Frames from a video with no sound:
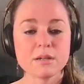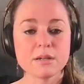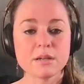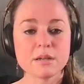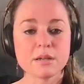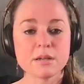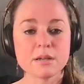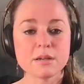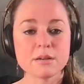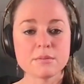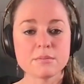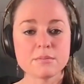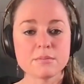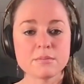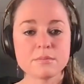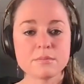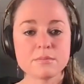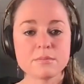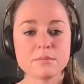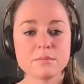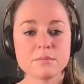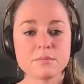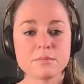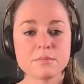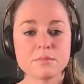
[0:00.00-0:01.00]
um,
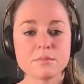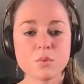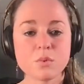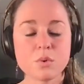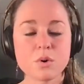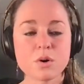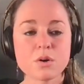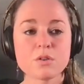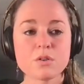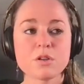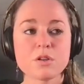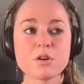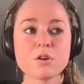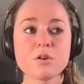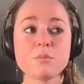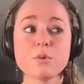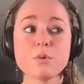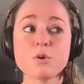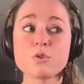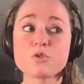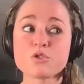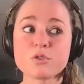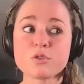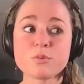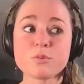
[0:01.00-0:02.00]
or their
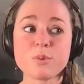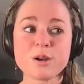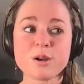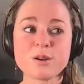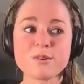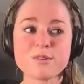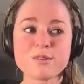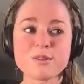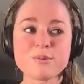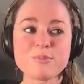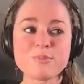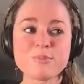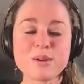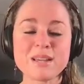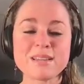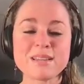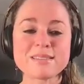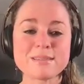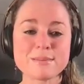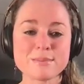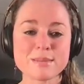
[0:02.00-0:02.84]
emotional part of their brain.